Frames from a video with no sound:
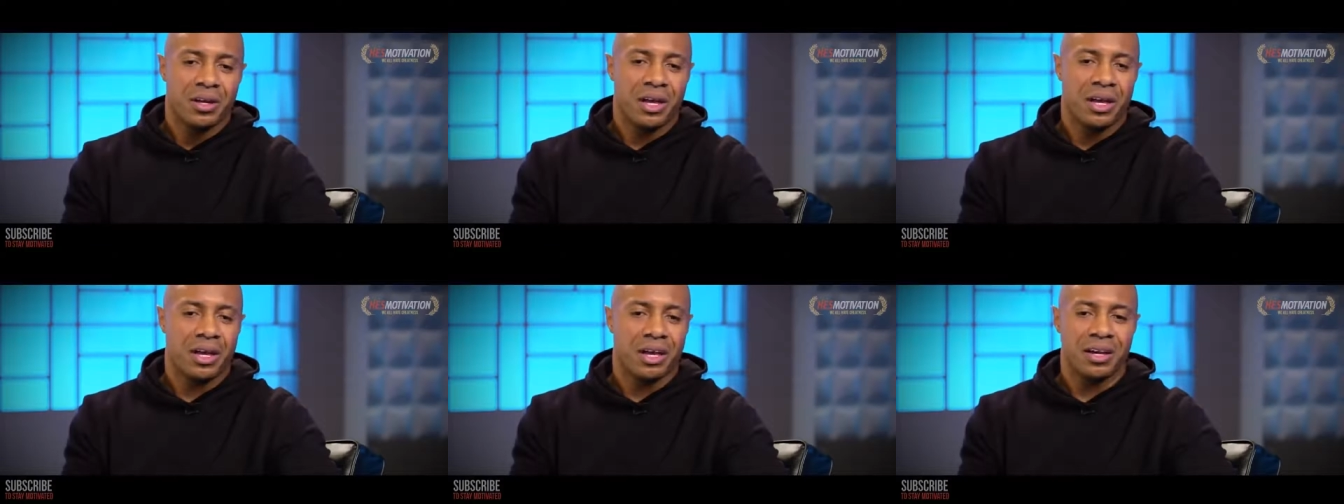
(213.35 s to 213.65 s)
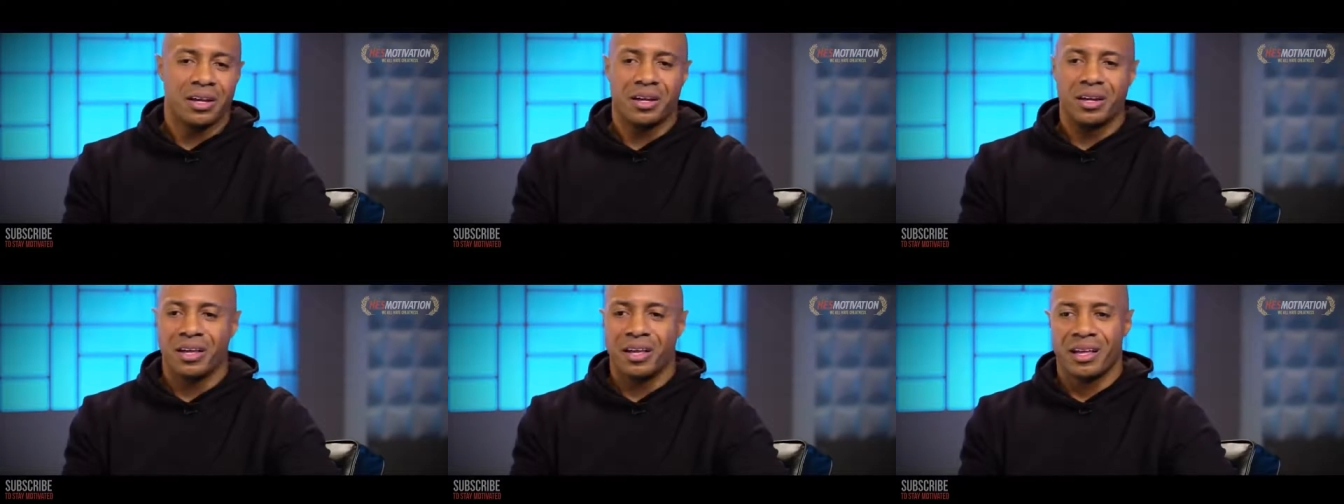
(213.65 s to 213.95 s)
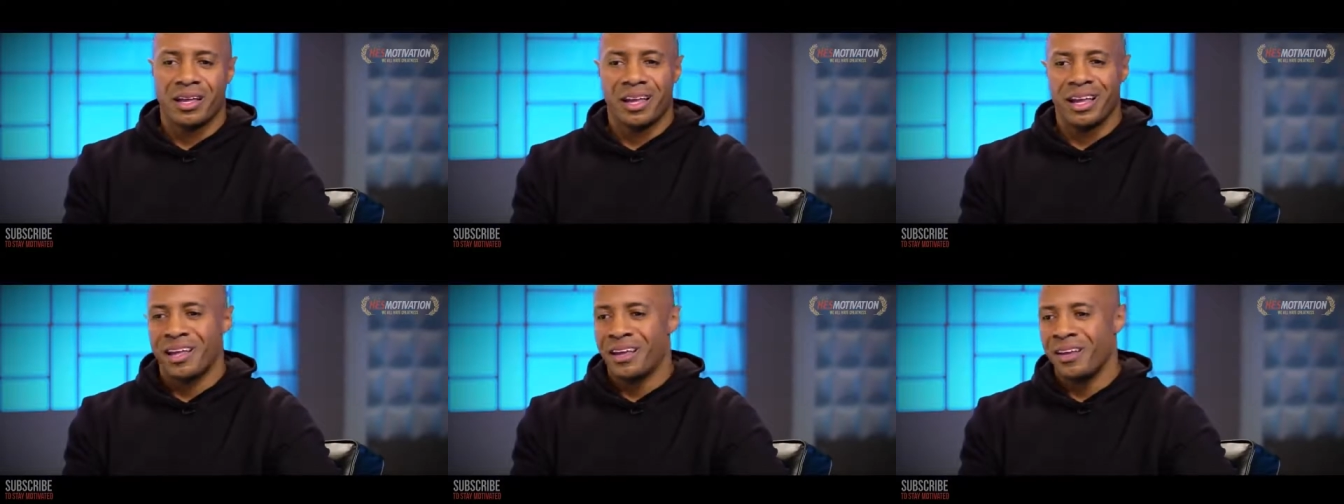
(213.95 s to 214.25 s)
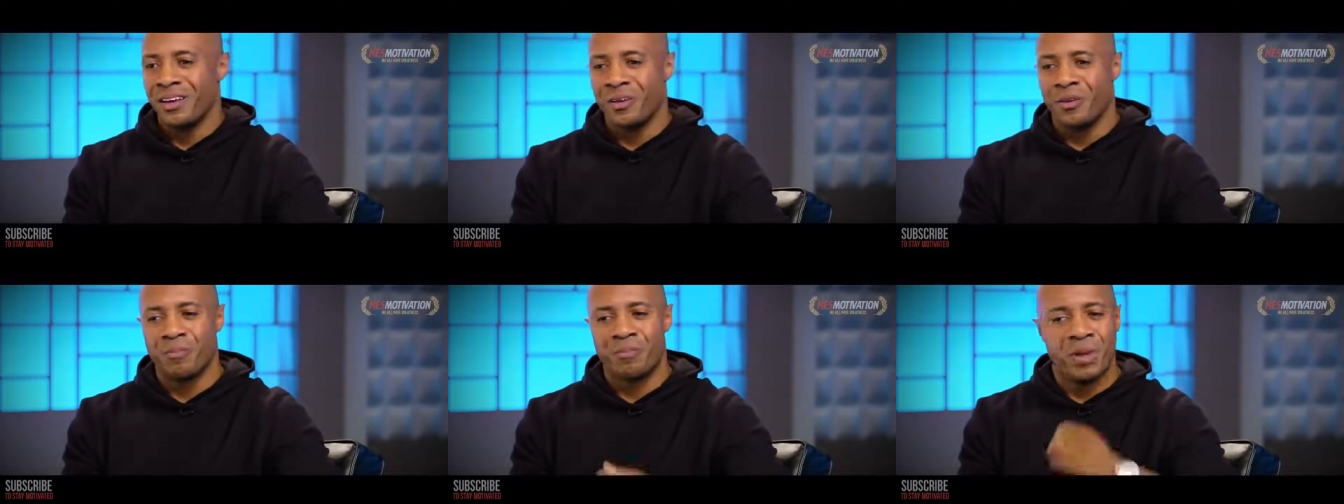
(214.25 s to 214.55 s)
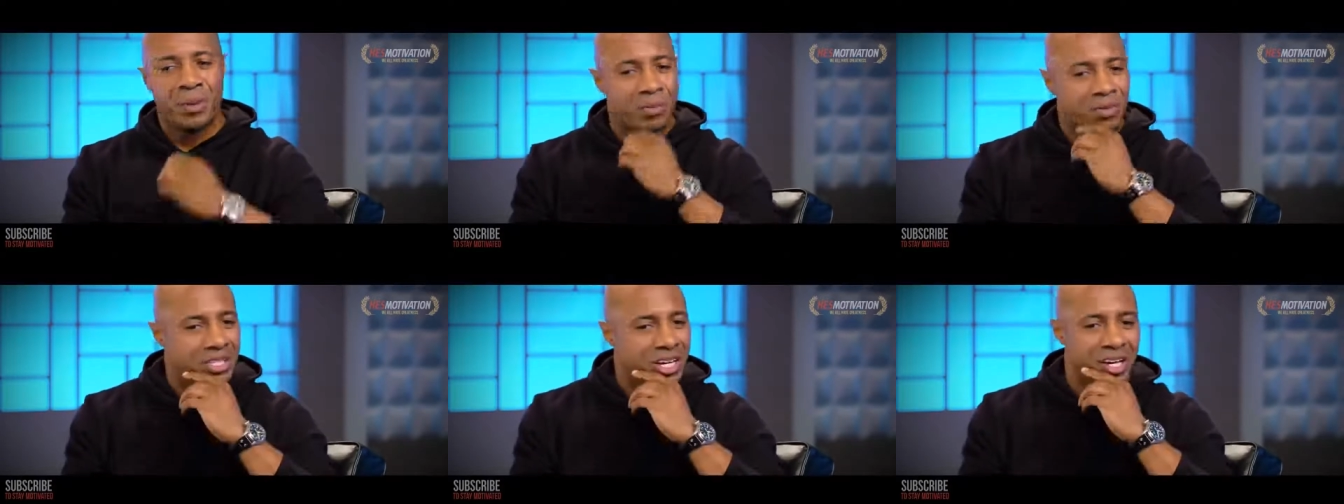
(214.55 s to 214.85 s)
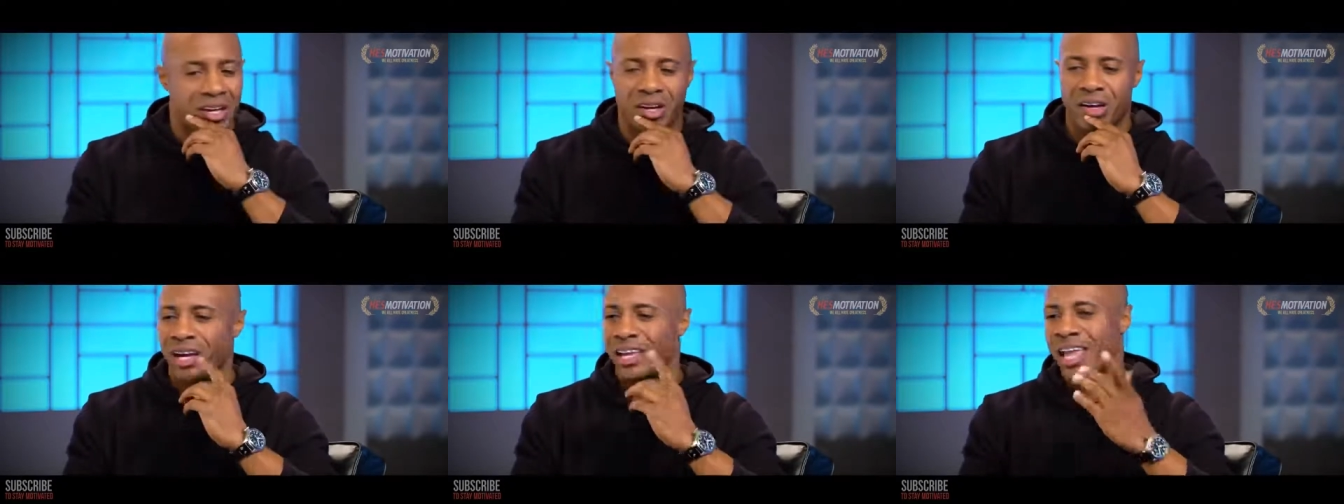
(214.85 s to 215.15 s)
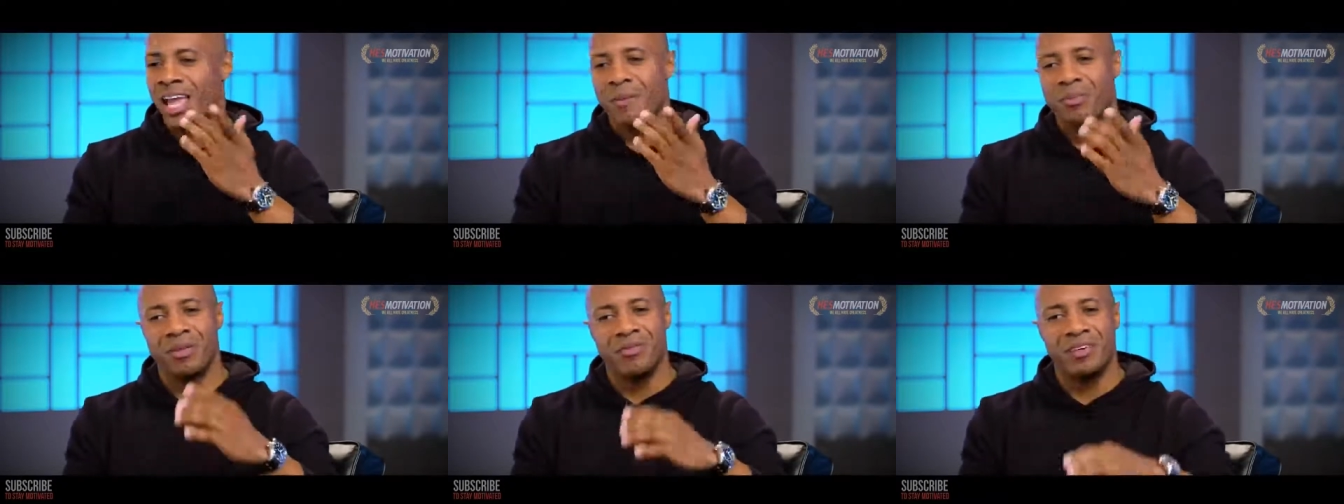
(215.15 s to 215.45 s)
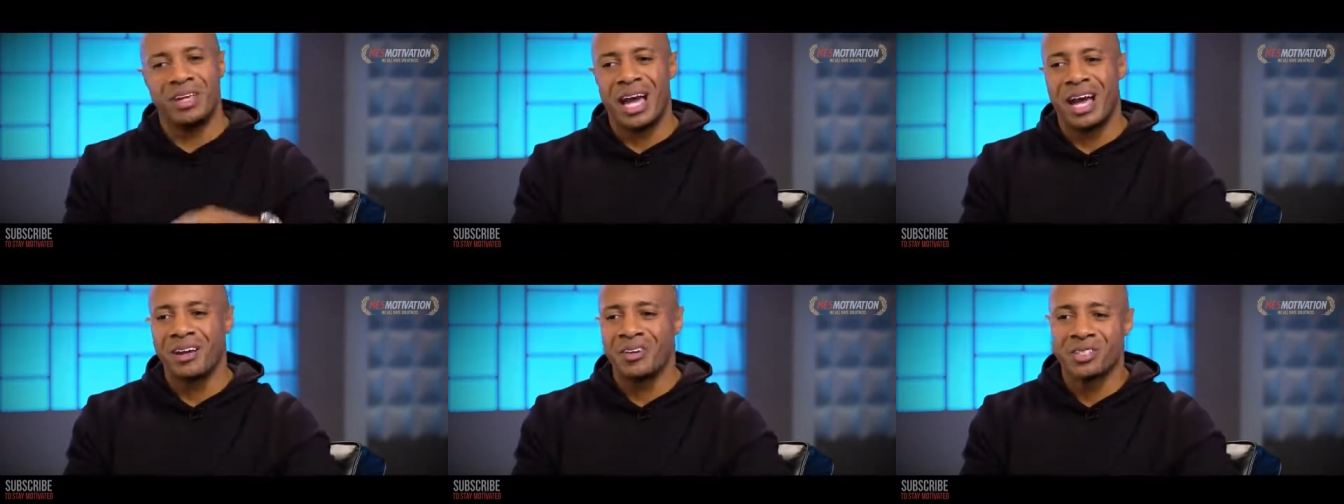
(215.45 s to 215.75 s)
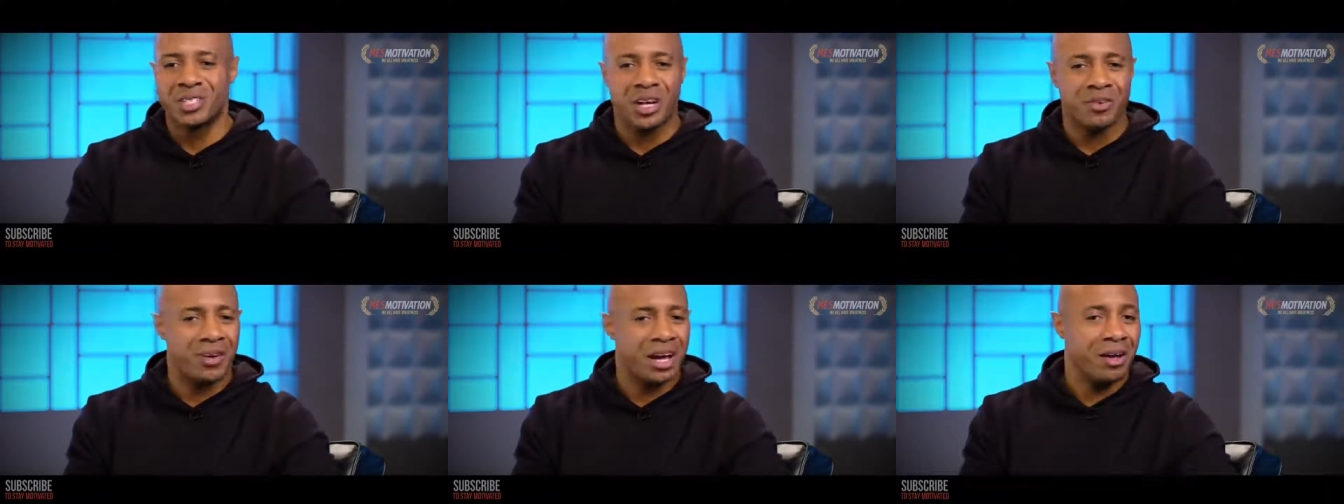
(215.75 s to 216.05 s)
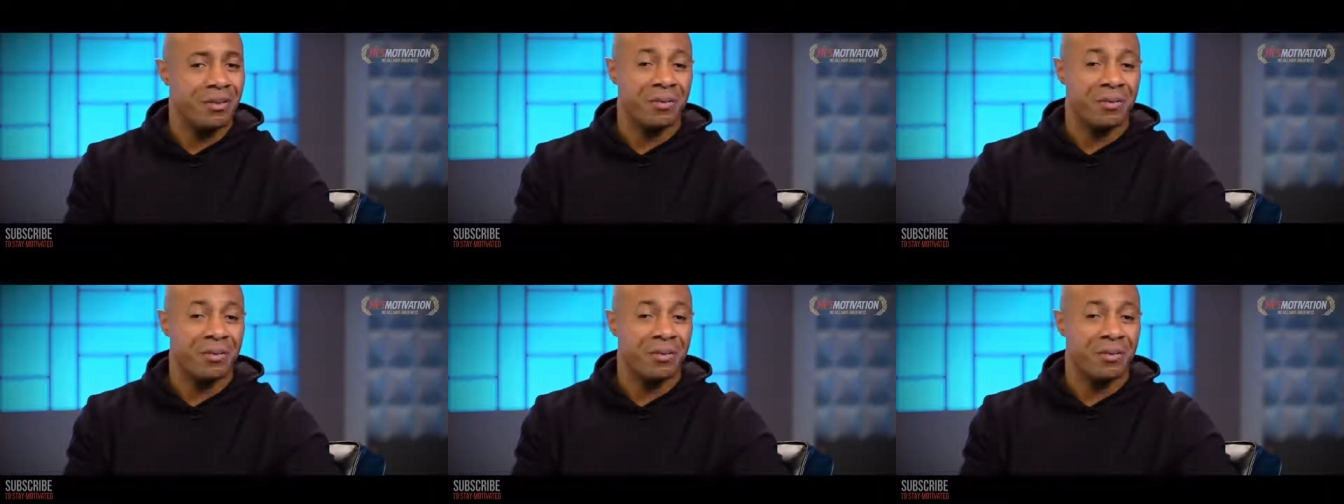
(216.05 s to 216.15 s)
And like, you know, people say, I can't believe you got yourself